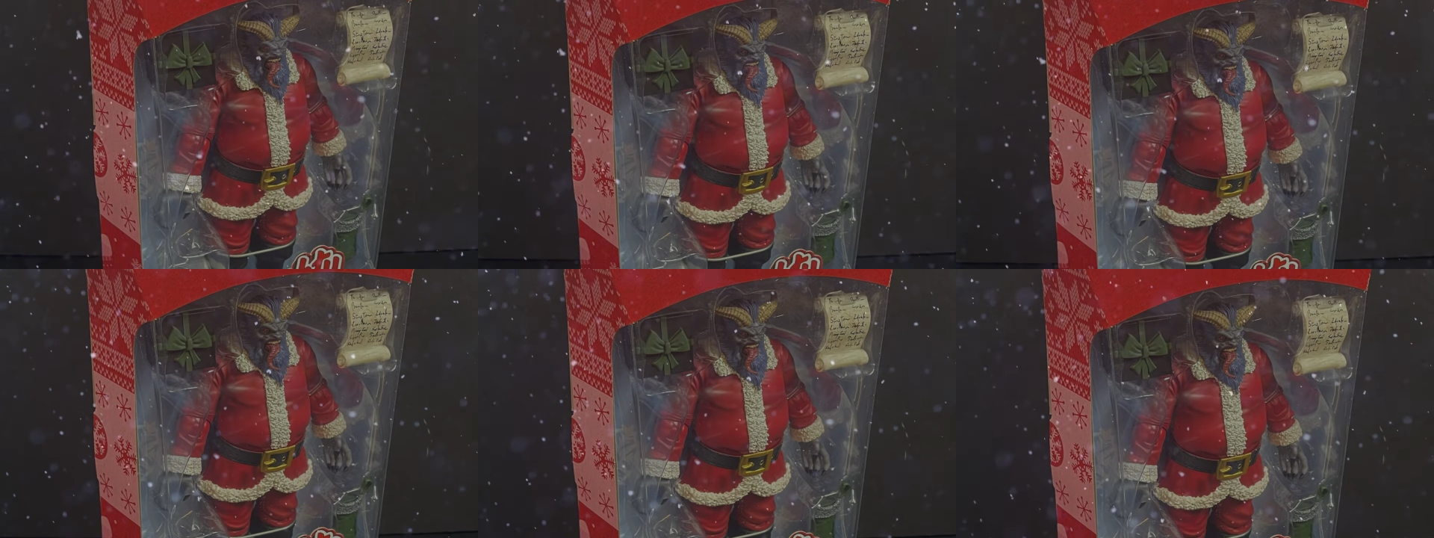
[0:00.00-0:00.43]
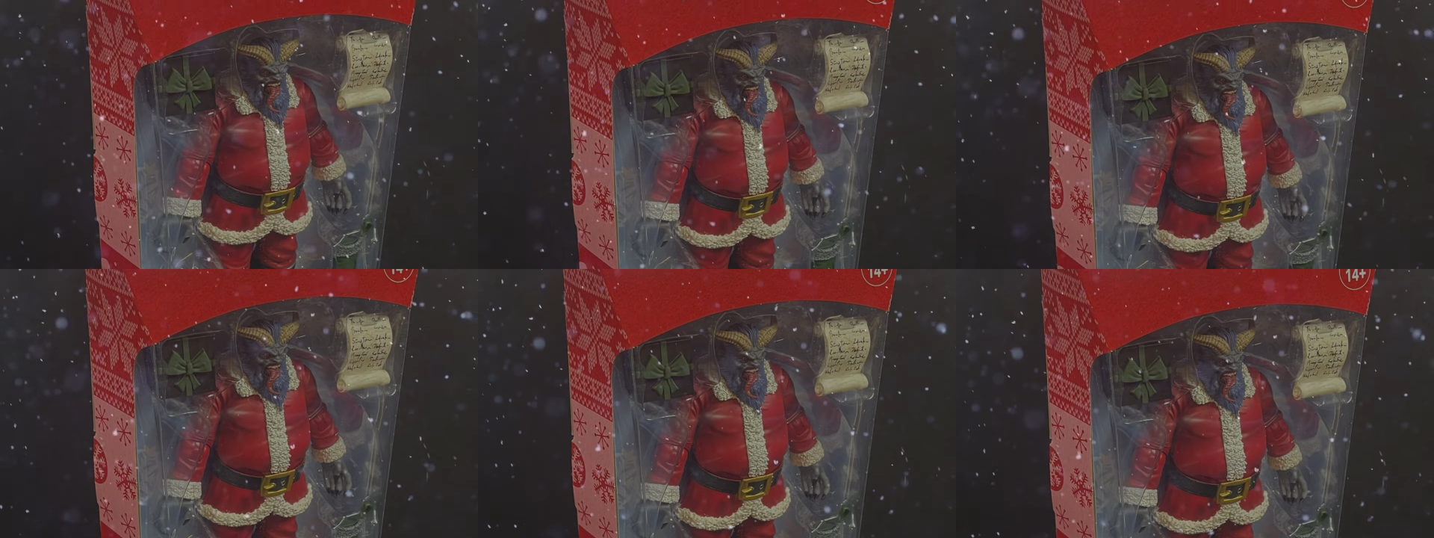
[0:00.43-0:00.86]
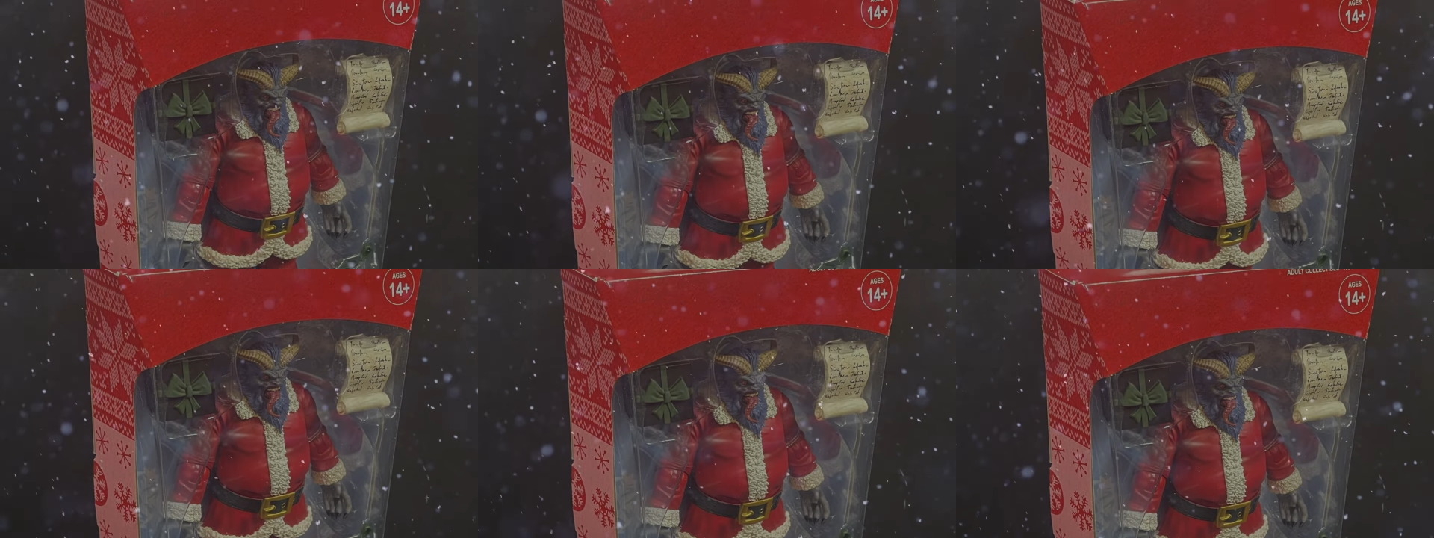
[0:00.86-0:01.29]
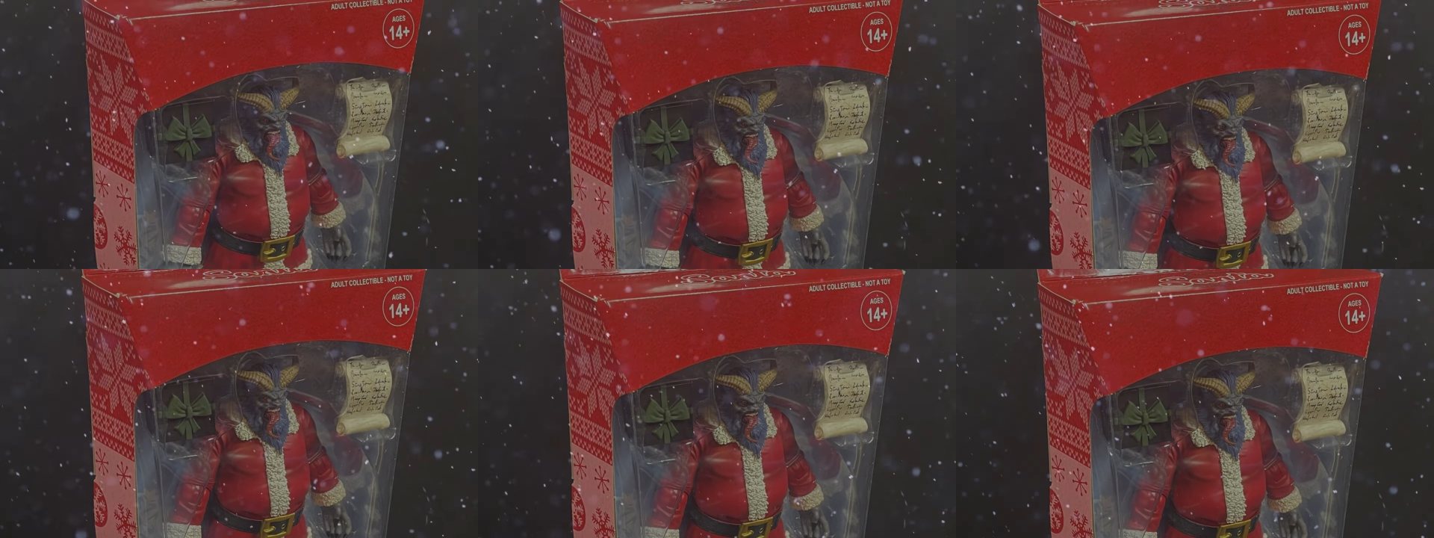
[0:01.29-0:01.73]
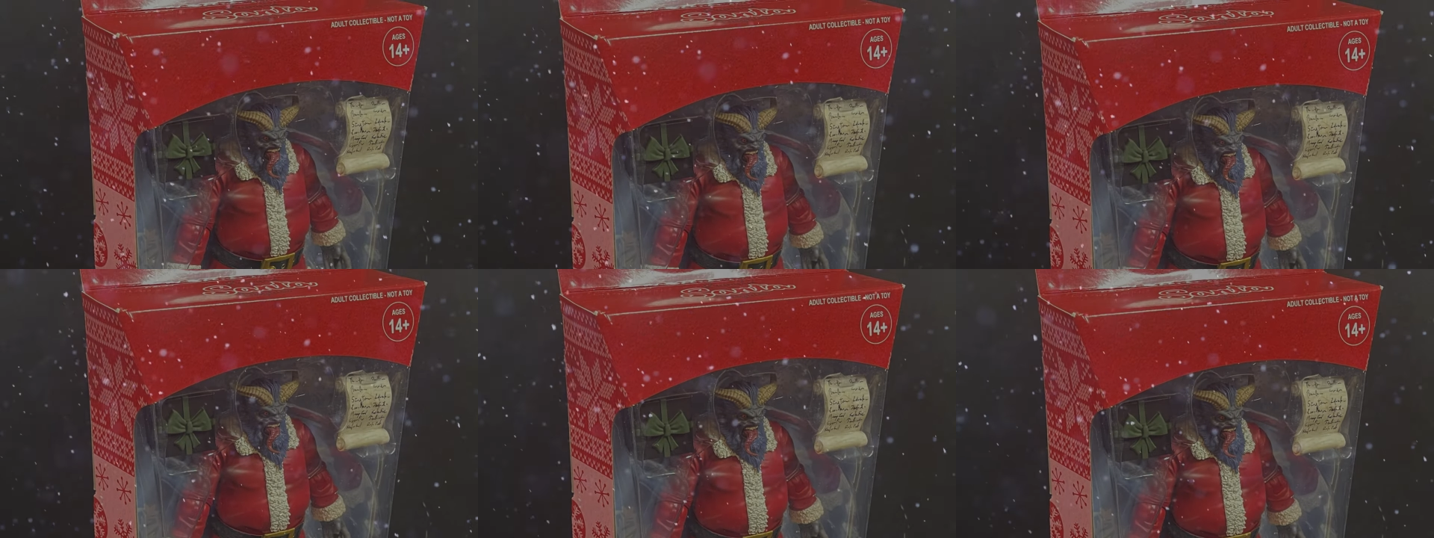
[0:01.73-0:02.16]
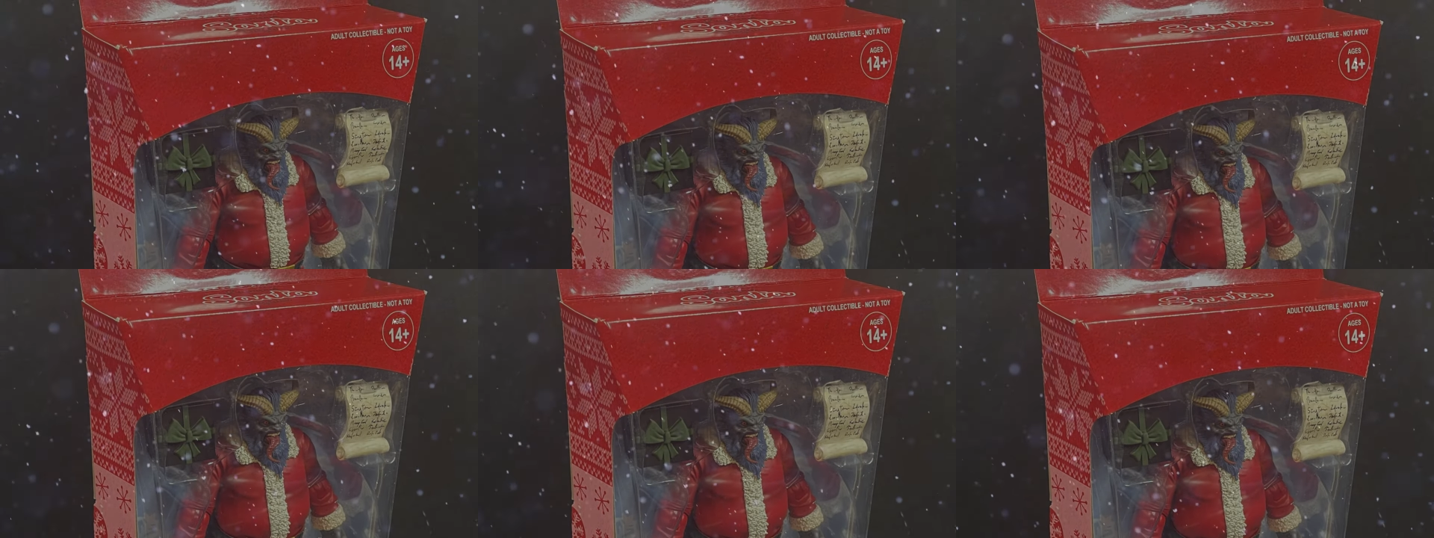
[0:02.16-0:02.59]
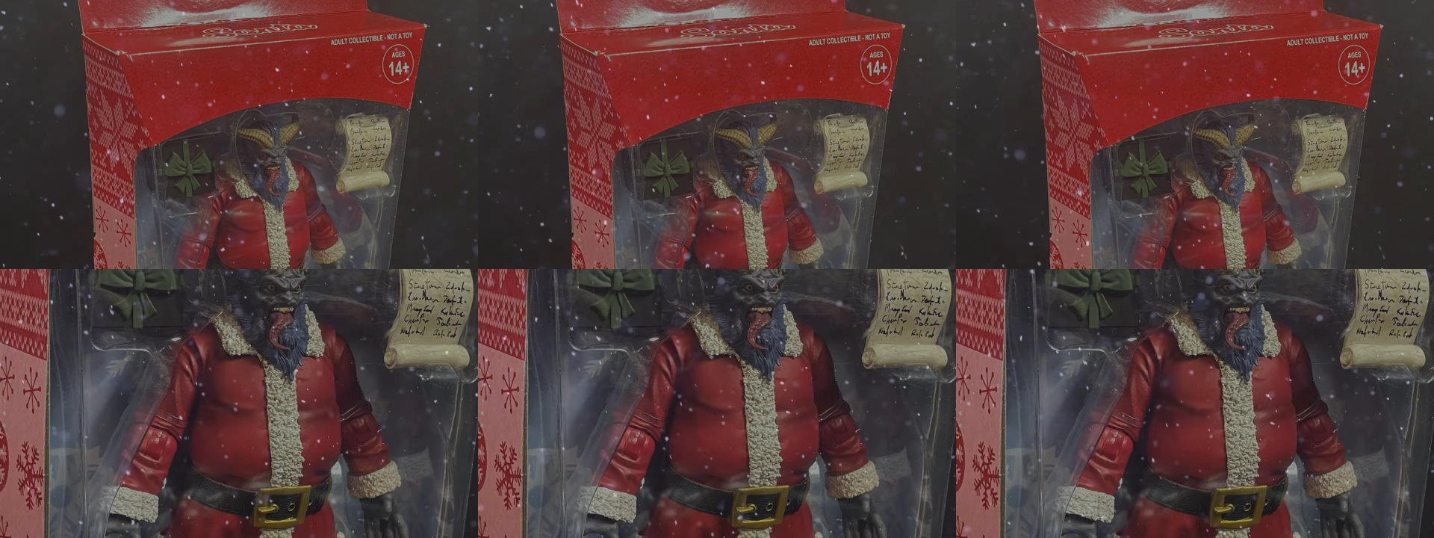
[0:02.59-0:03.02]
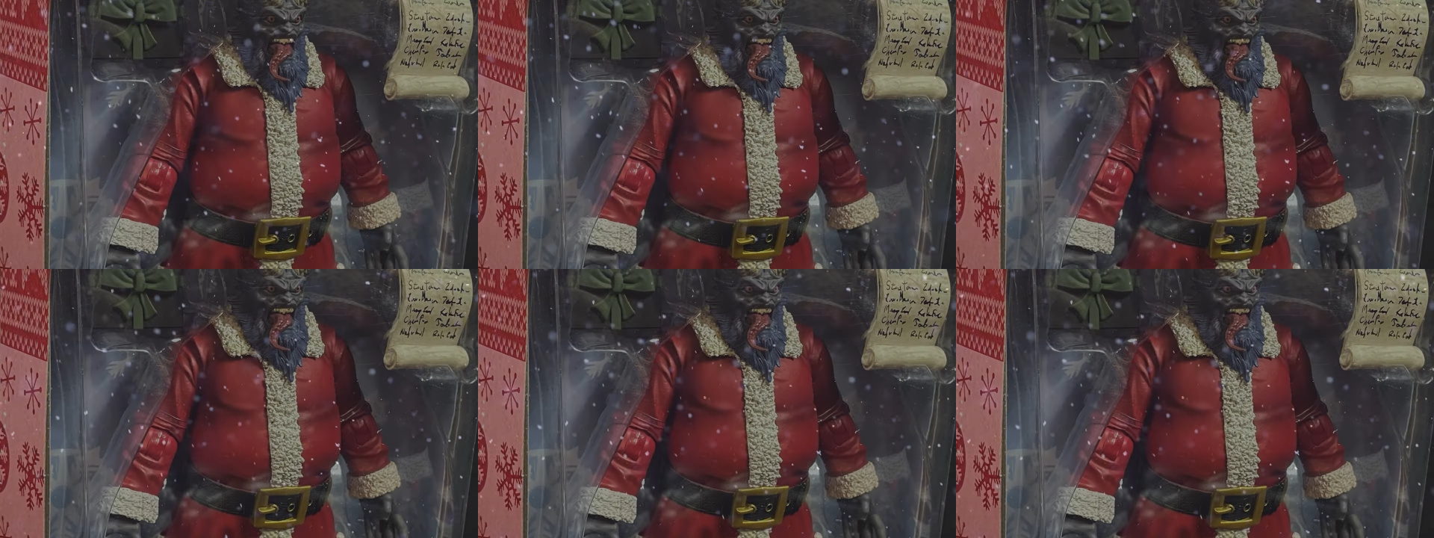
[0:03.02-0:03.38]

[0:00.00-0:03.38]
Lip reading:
Nobody's mouth can be seen.